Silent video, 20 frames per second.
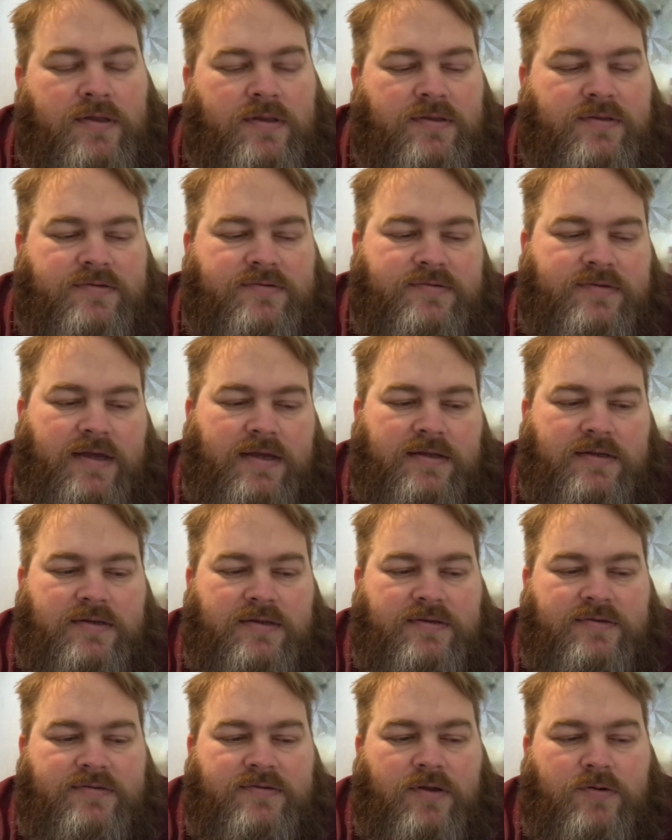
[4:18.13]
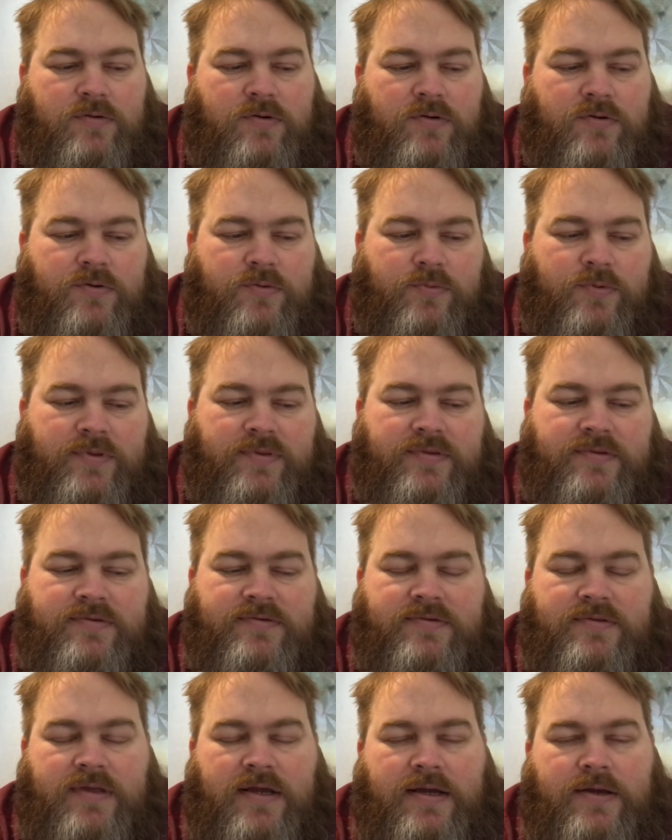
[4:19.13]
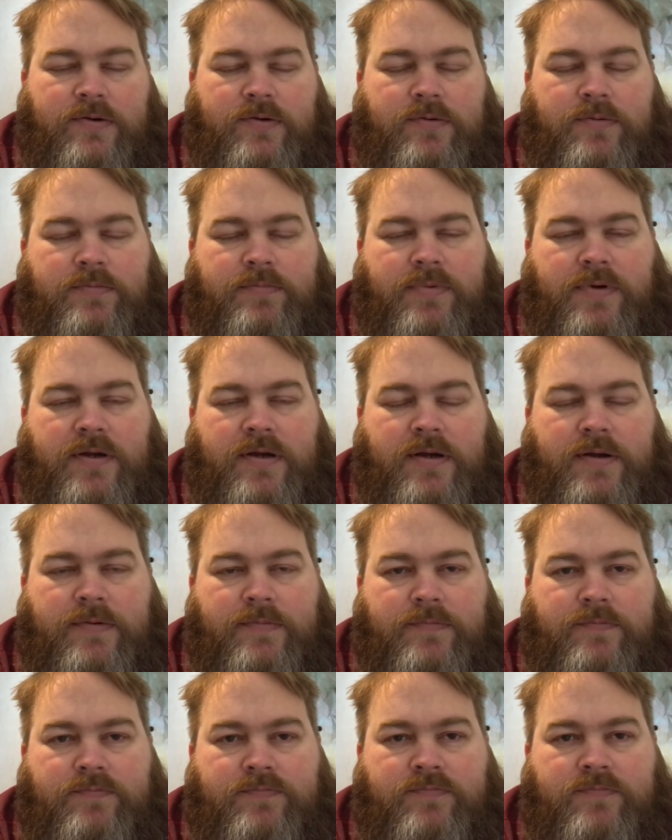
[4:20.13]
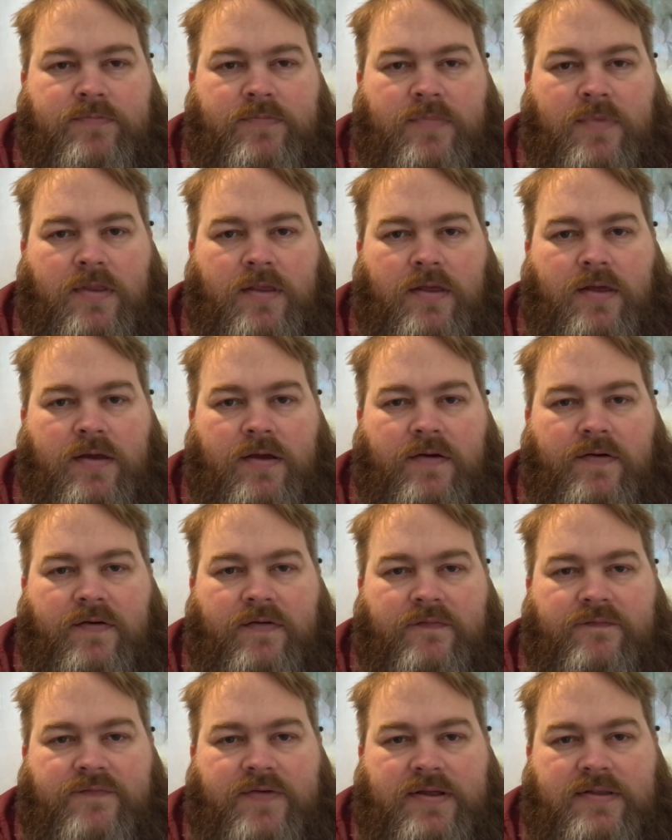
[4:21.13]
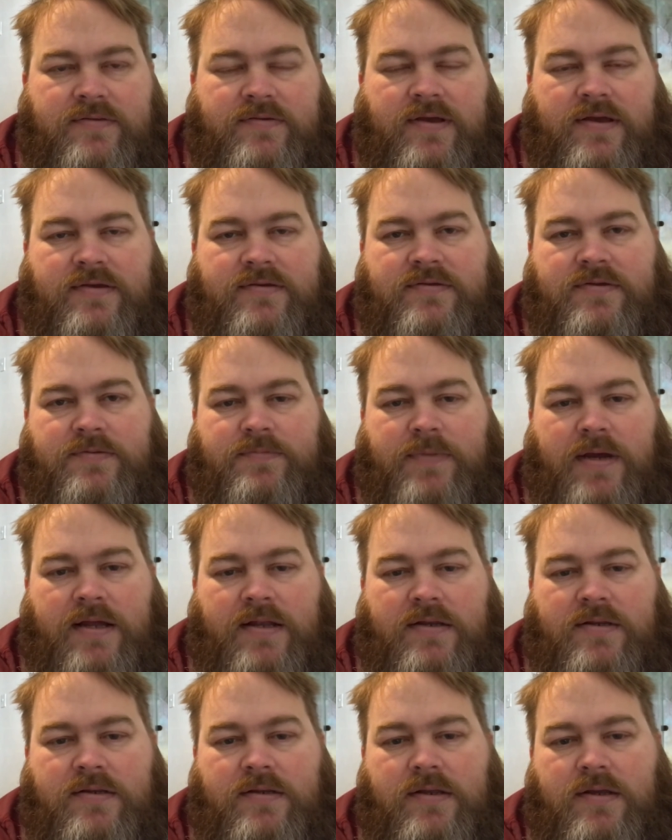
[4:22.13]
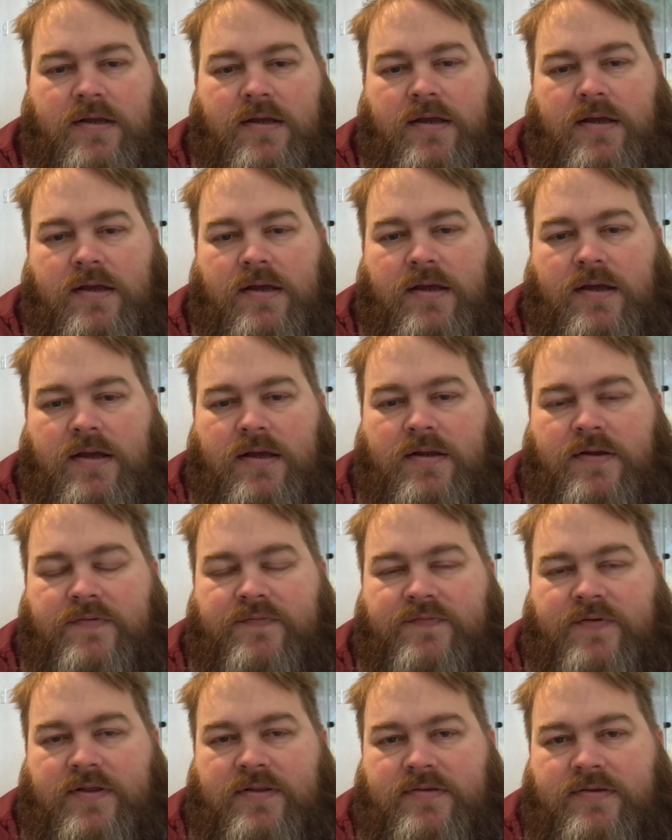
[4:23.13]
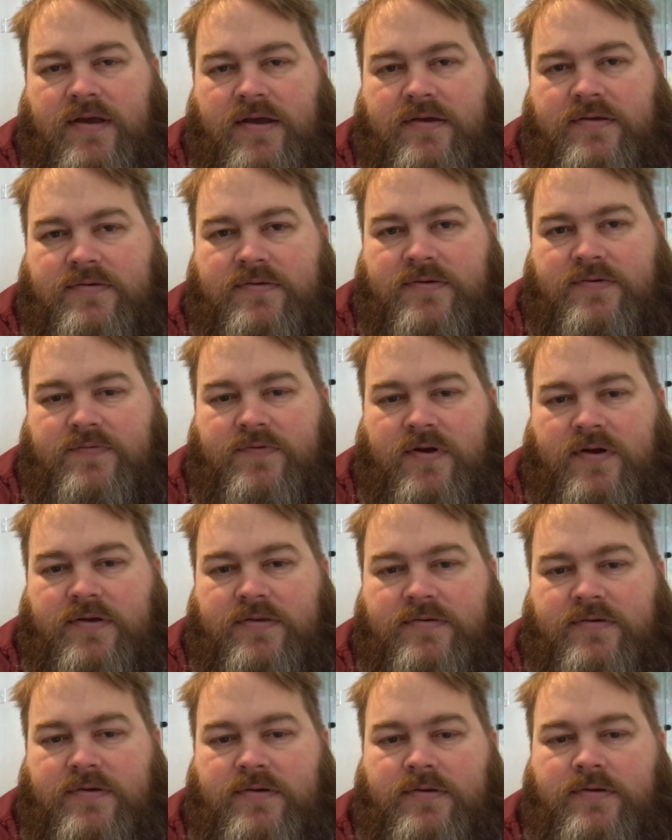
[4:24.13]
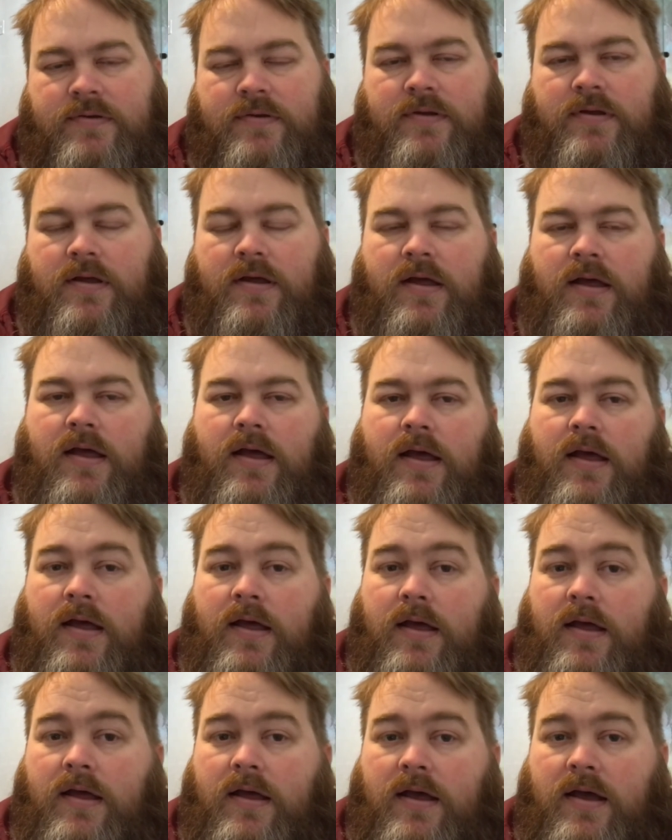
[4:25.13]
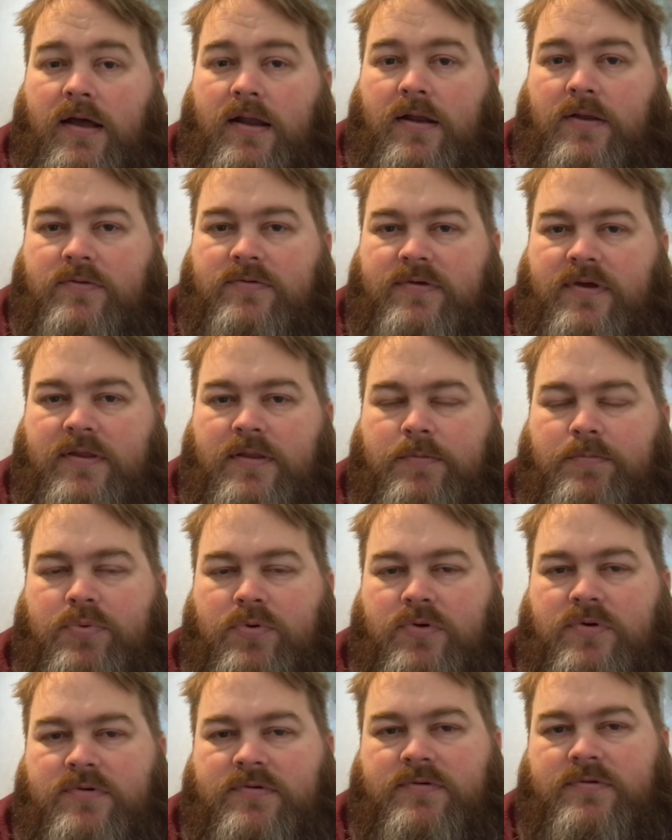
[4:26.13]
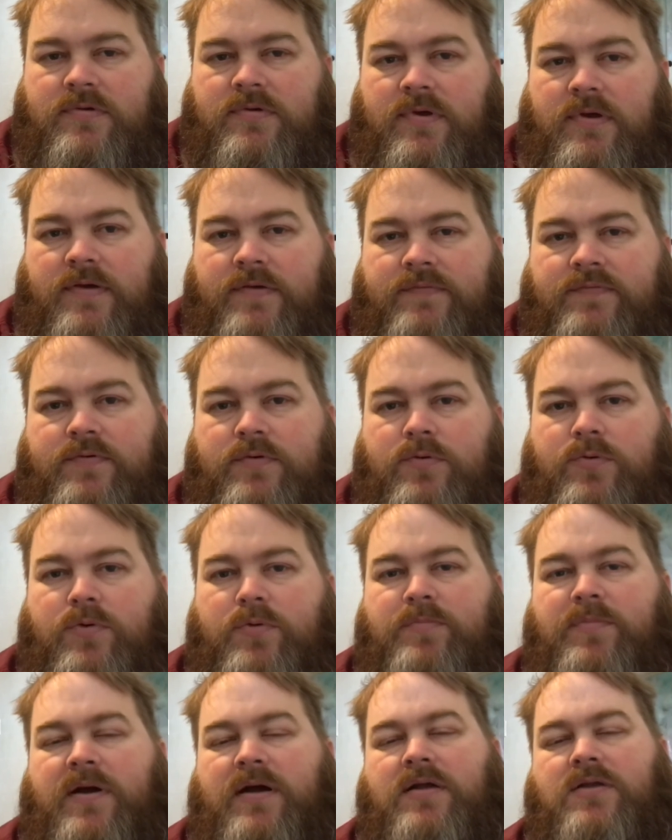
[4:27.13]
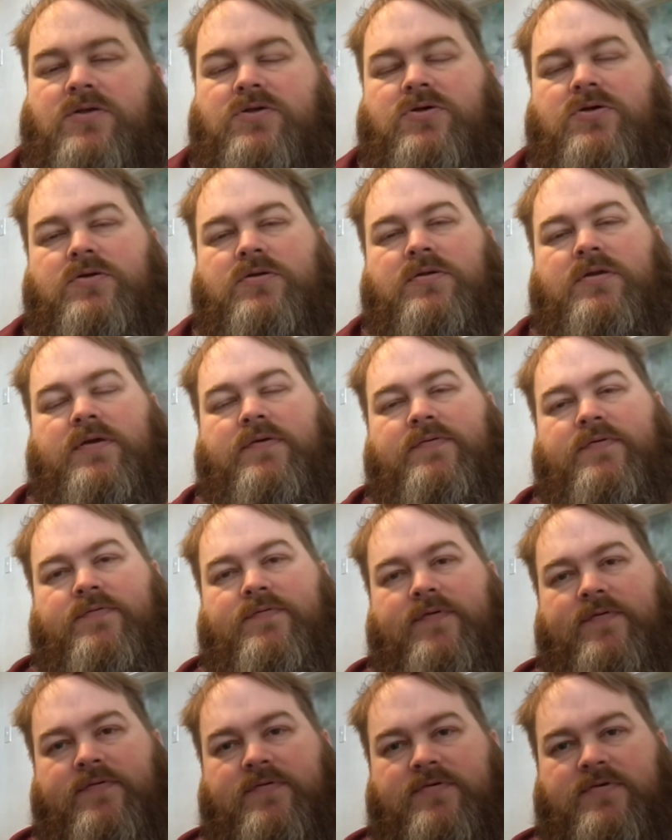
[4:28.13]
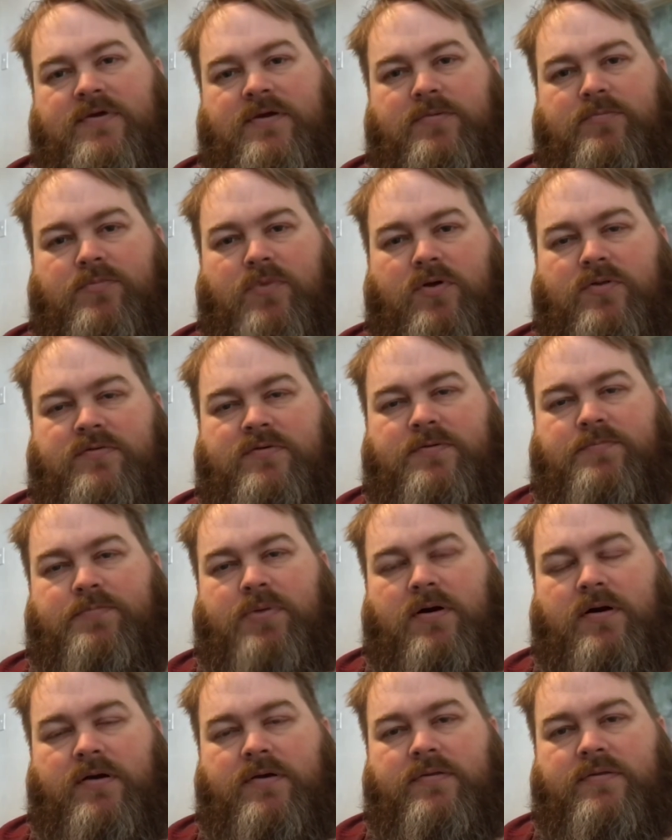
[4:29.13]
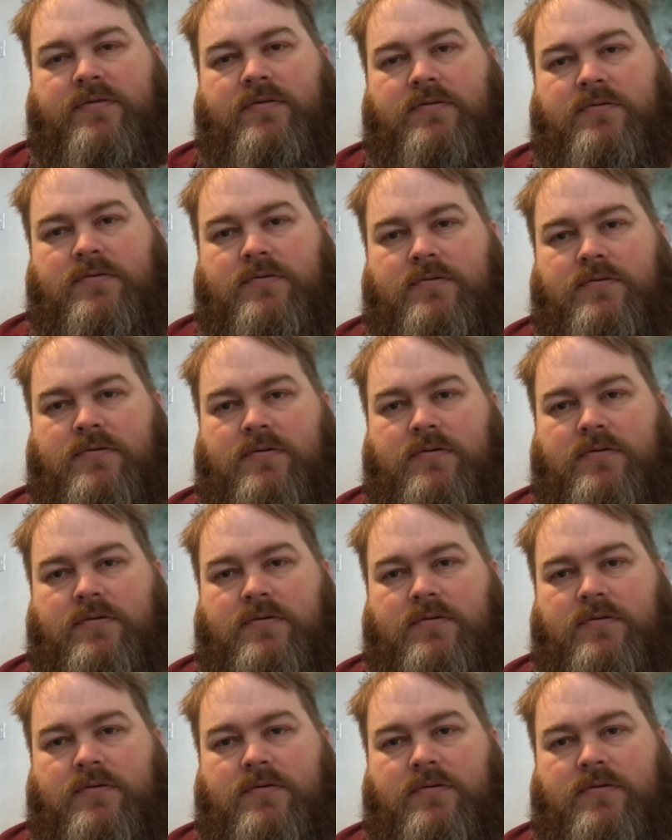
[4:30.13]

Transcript: Sadly, he's no longer with us now, but a fantastic man and a fantastic writer. And I'd say the books, if you imagine, if you've ever seen Monty Python,